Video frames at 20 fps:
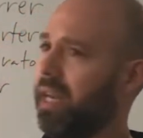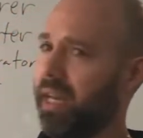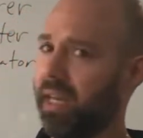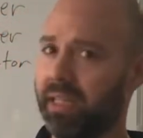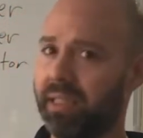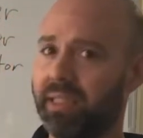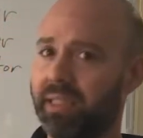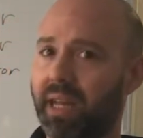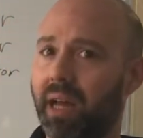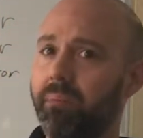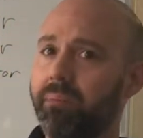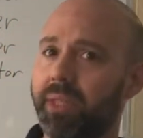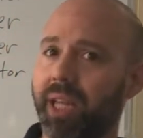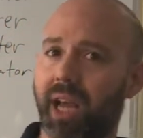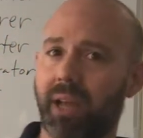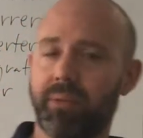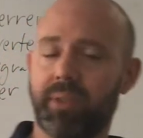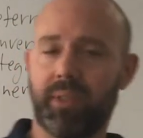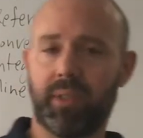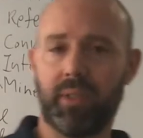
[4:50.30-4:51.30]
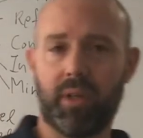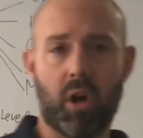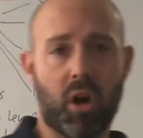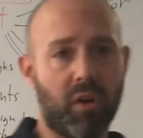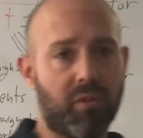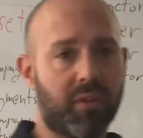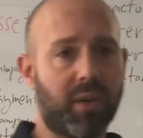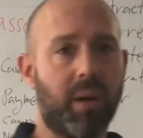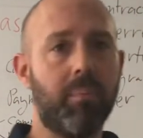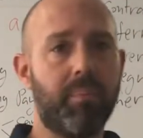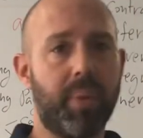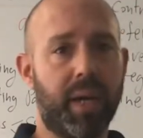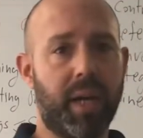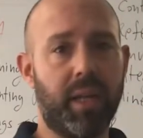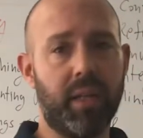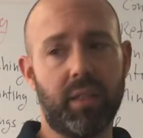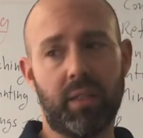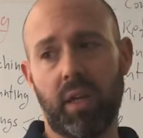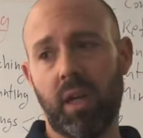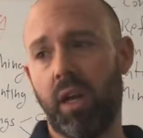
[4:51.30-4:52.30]
in some types of
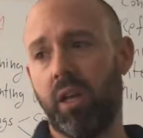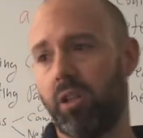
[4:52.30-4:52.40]
campaigns,